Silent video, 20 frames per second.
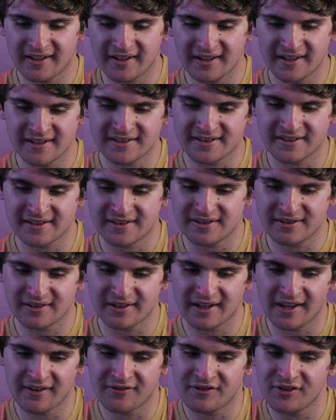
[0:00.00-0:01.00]
Is
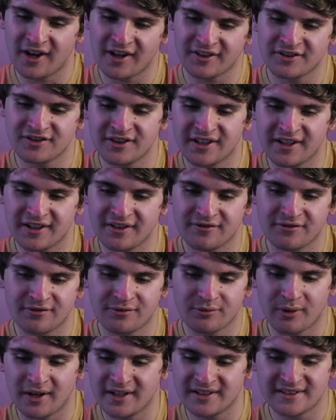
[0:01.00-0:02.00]
if you had to give
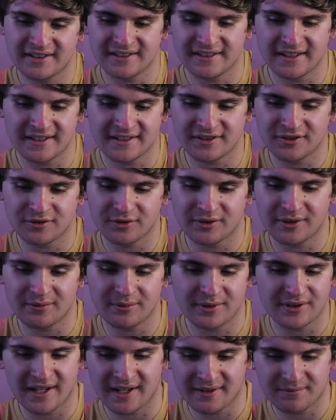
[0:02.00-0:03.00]
one success story,
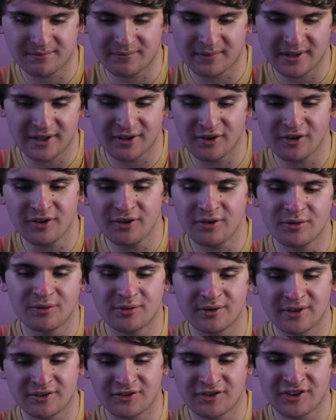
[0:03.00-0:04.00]
would that be her,
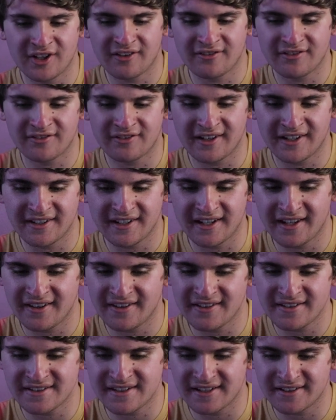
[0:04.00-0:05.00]
or do you have any
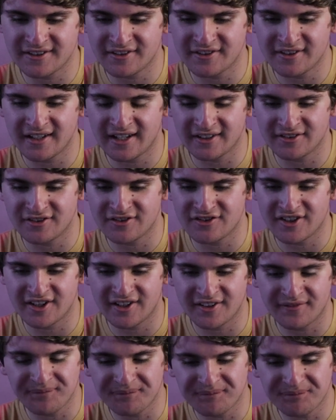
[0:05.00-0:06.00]
others that you'd like to
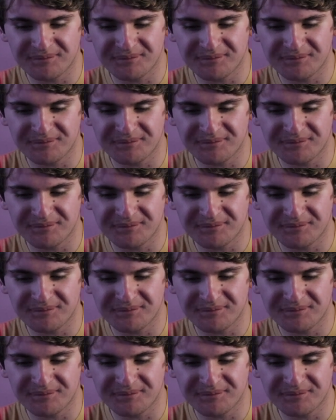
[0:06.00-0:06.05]
share?